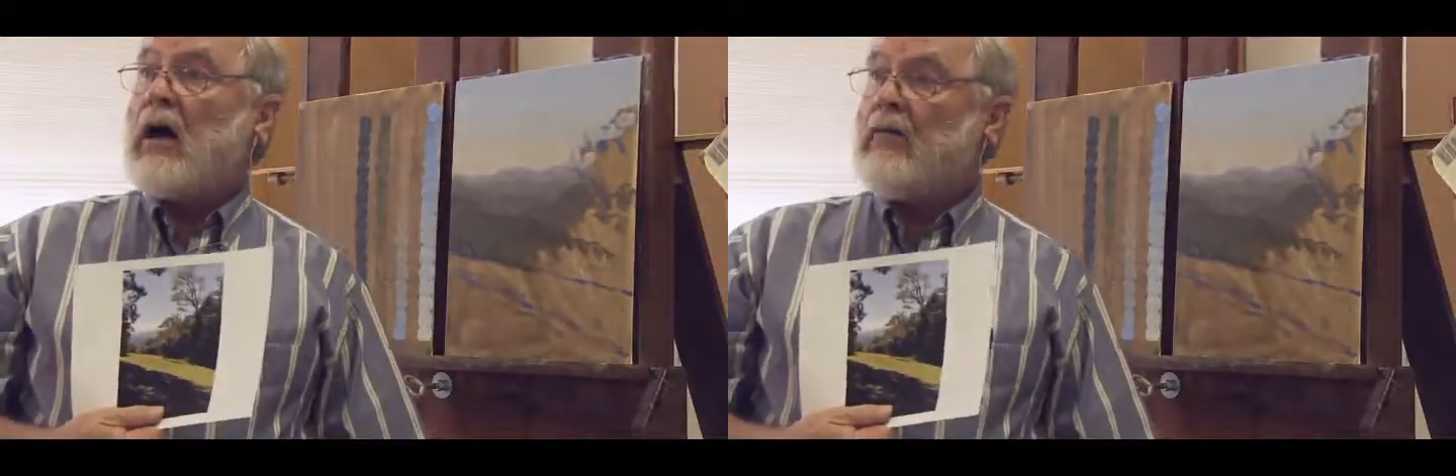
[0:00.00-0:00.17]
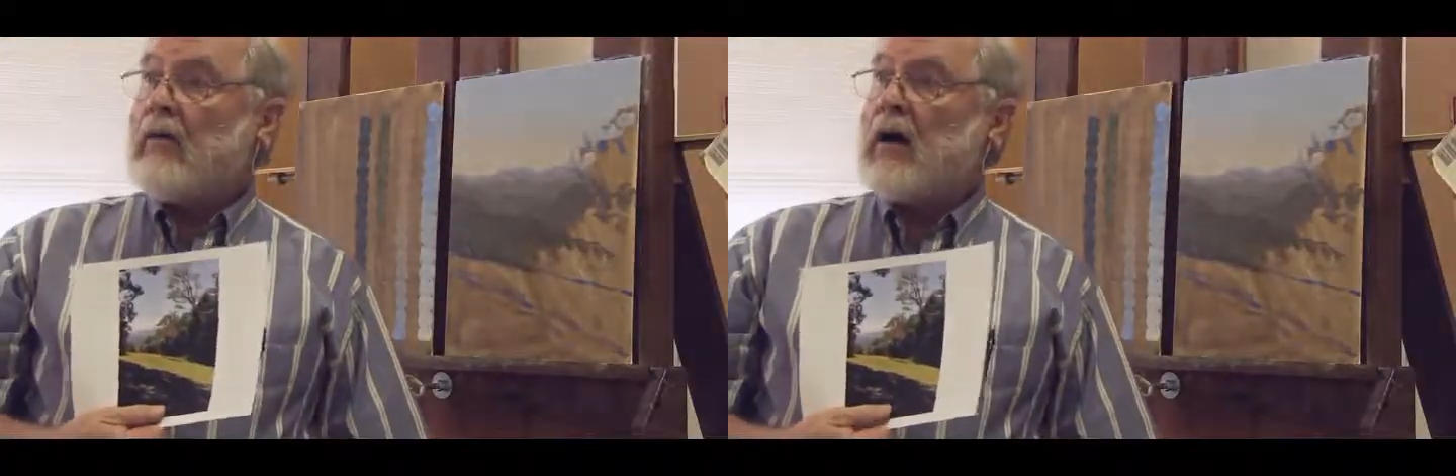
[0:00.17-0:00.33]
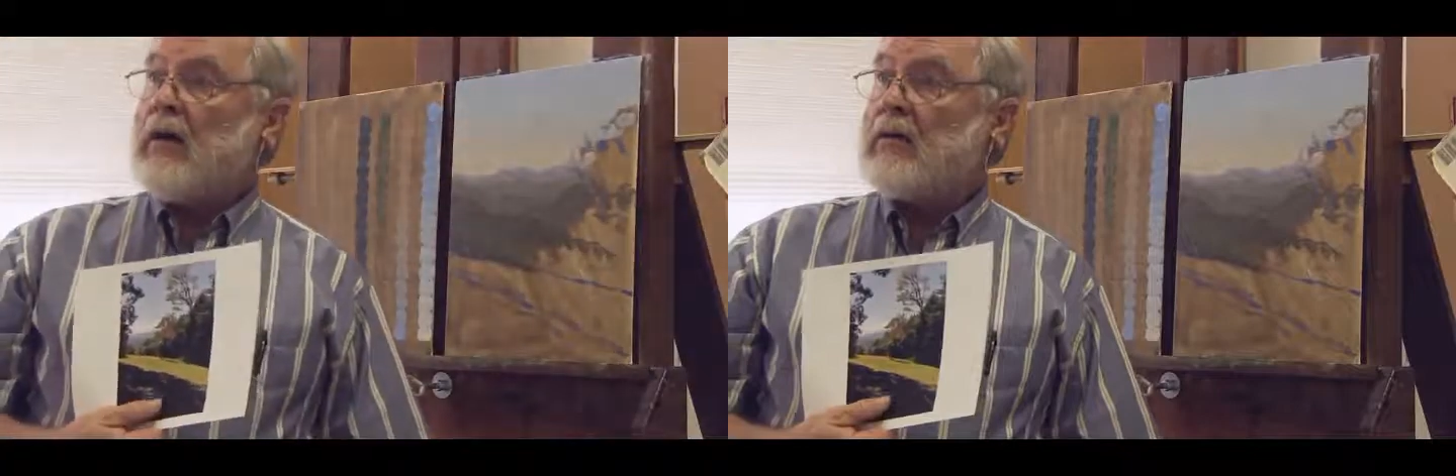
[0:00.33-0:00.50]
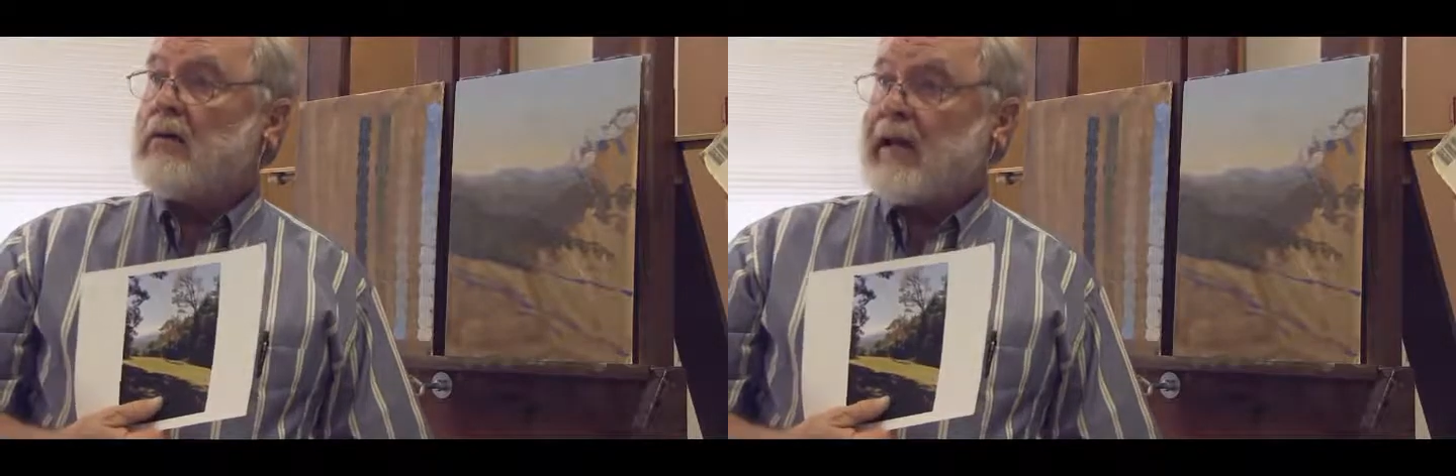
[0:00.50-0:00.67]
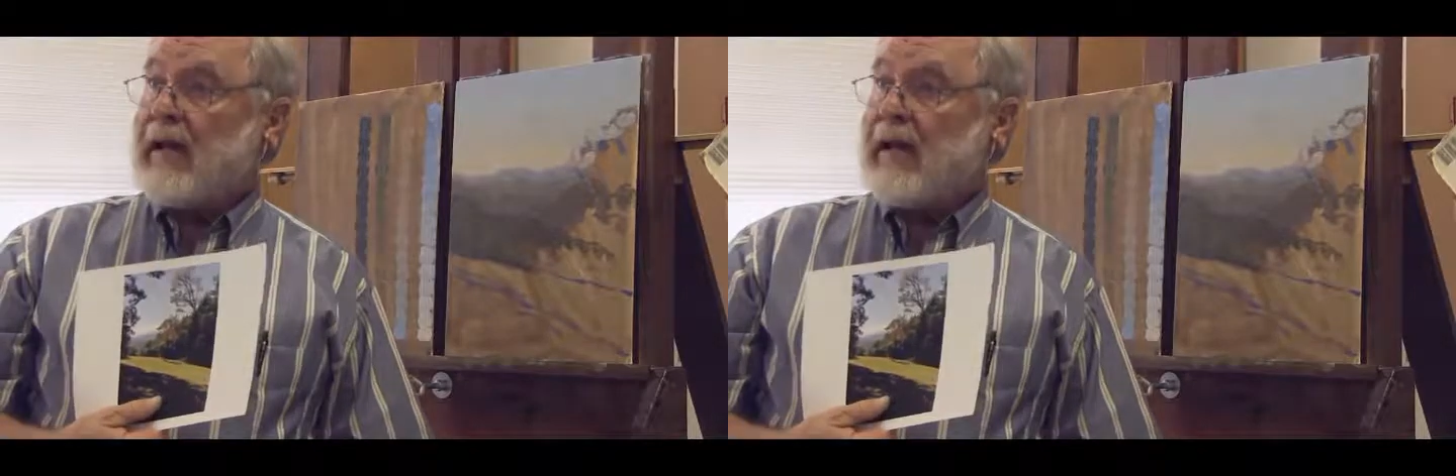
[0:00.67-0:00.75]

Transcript: of our